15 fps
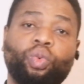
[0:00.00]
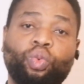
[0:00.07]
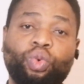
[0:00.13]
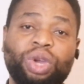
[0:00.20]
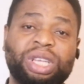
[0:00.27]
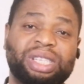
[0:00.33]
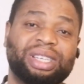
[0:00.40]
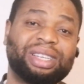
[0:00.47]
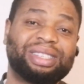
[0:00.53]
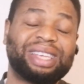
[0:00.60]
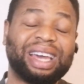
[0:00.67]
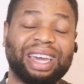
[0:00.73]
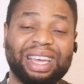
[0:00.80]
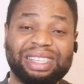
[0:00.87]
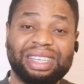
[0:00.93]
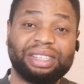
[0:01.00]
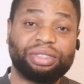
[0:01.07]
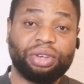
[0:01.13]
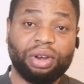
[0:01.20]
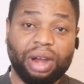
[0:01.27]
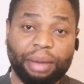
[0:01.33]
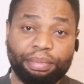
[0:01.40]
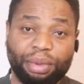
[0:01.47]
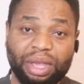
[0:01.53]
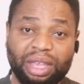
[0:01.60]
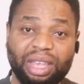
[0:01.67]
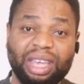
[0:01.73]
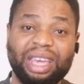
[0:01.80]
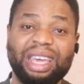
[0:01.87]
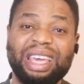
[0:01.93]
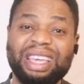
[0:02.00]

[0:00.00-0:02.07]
which targeted therapy